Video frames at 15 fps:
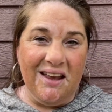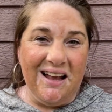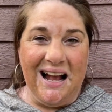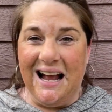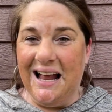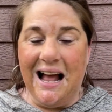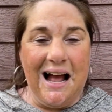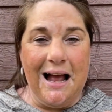
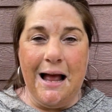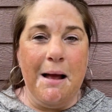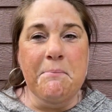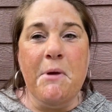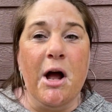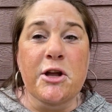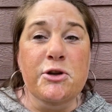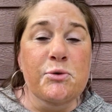I am
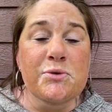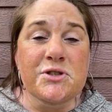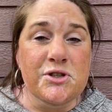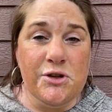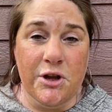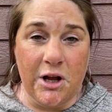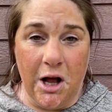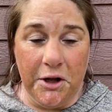not used
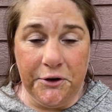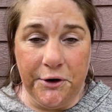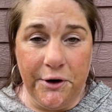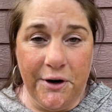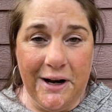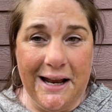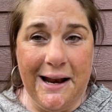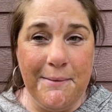to the
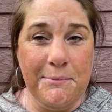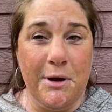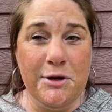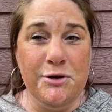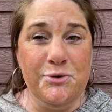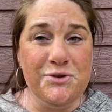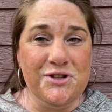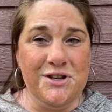color, and I'm not
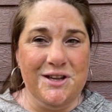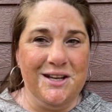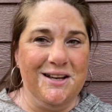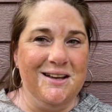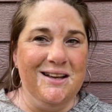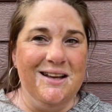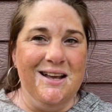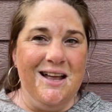used to the
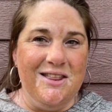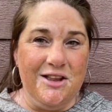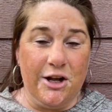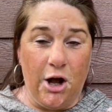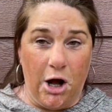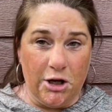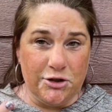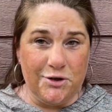
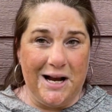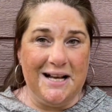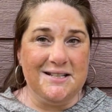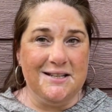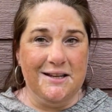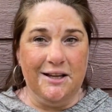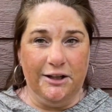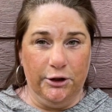contrast
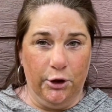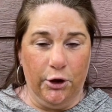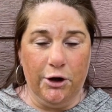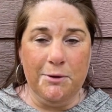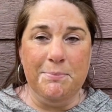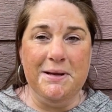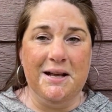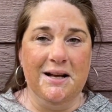and the
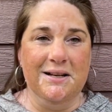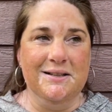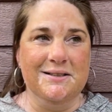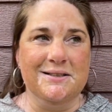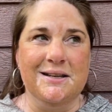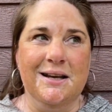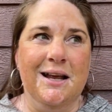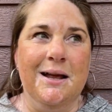look,
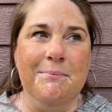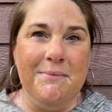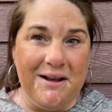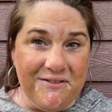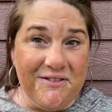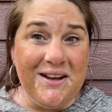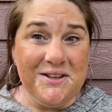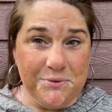because my
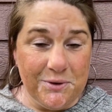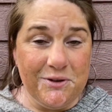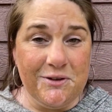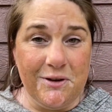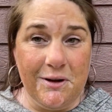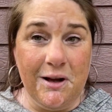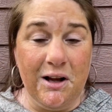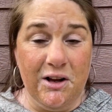face was,
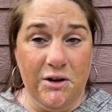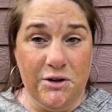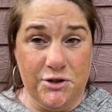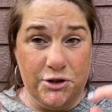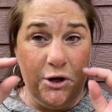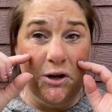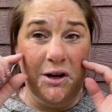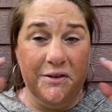a good
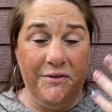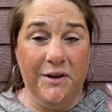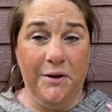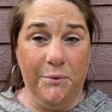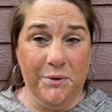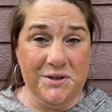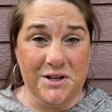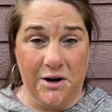chunk of it
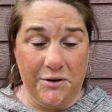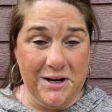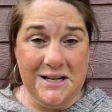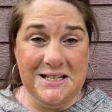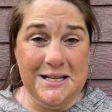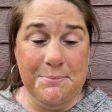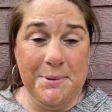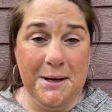was already
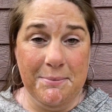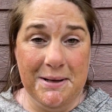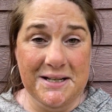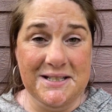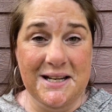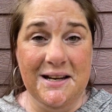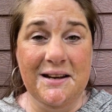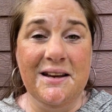
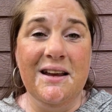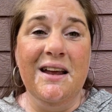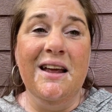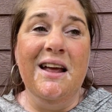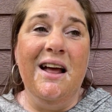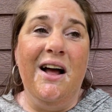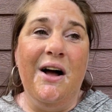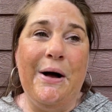depigmented.
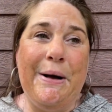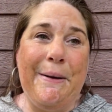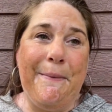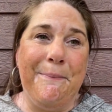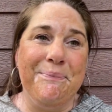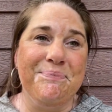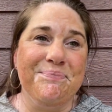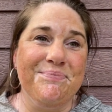
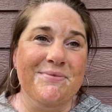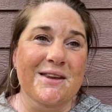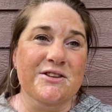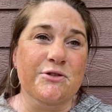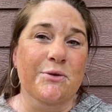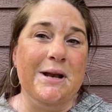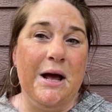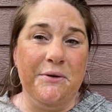
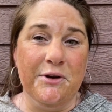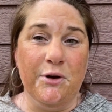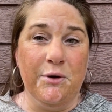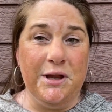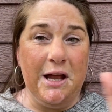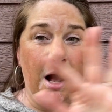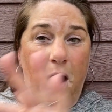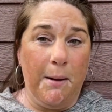So now to go
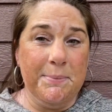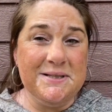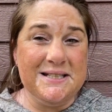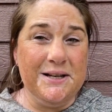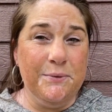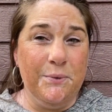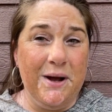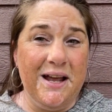the
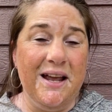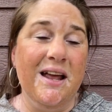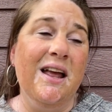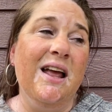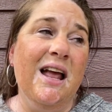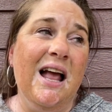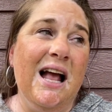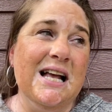opposite way
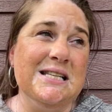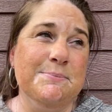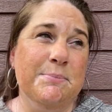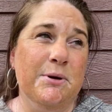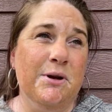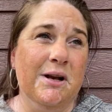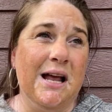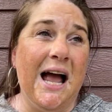has
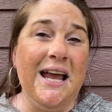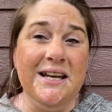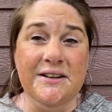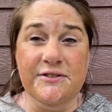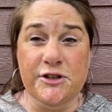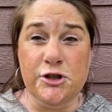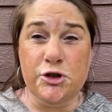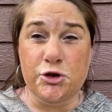been kind
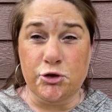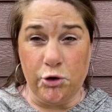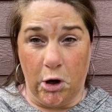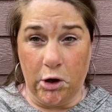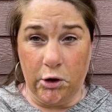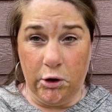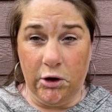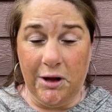of a
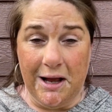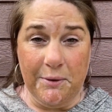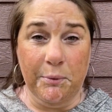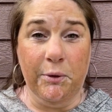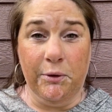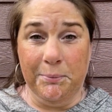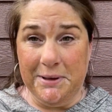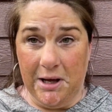struggle. I
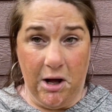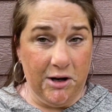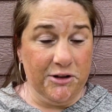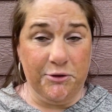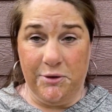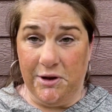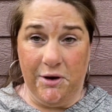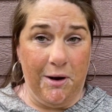will be
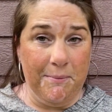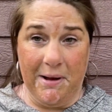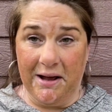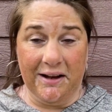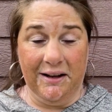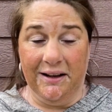honest with you, I'm not gonna